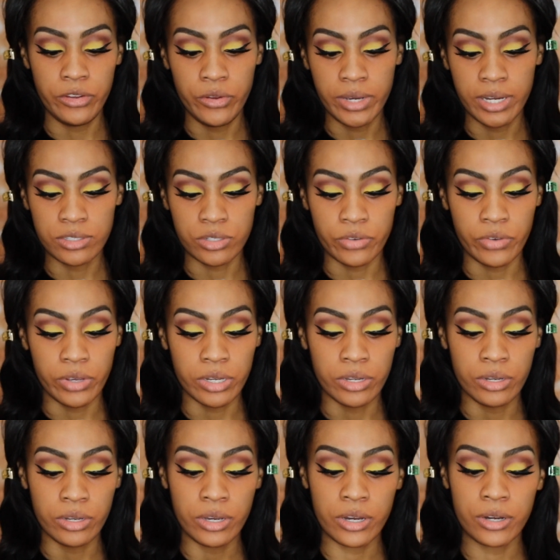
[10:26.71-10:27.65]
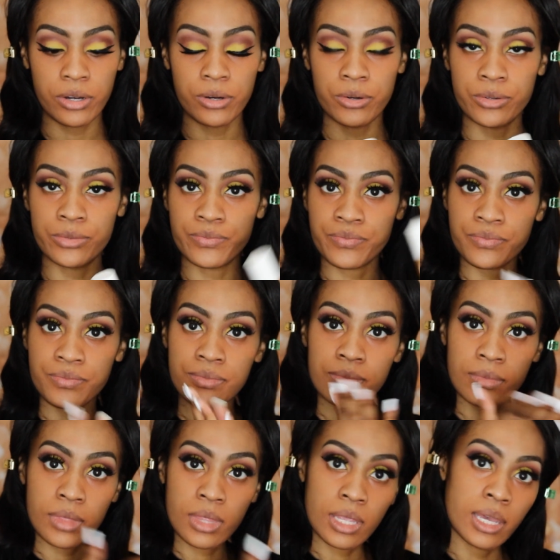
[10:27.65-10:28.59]
you guys already know,
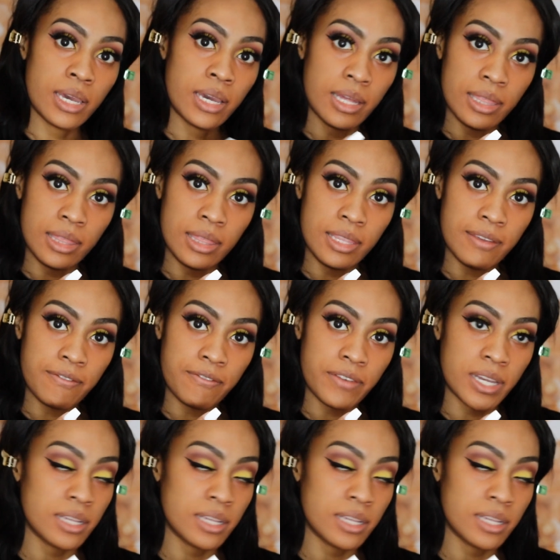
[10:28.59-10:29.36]
the